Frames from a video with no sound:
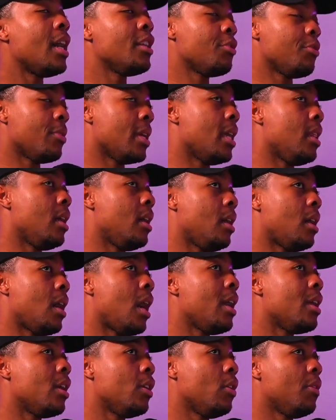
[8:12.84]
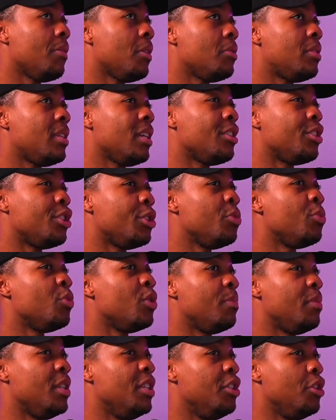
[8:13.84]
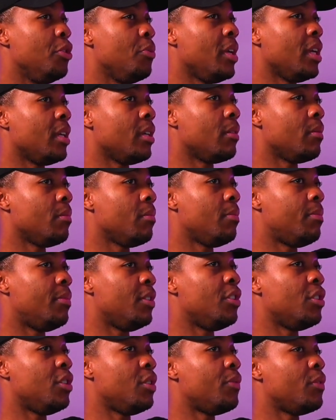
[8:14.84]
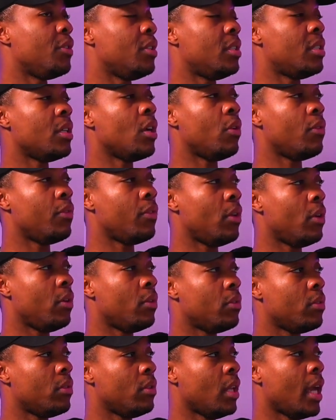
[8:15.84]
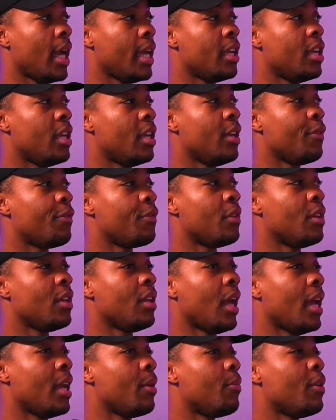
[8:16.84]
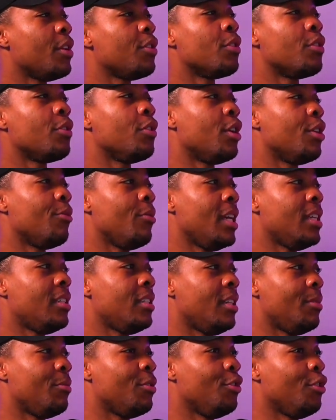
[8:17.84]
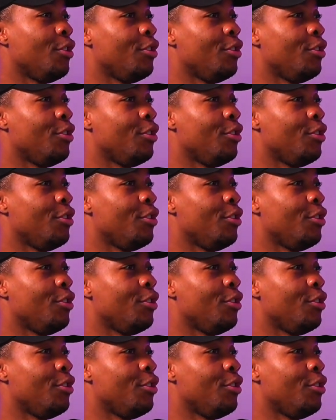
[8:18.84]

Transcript: I do get that. A lot of those things you would be doing, but just for yourself though. Like, if like when you're not in a relationship, you're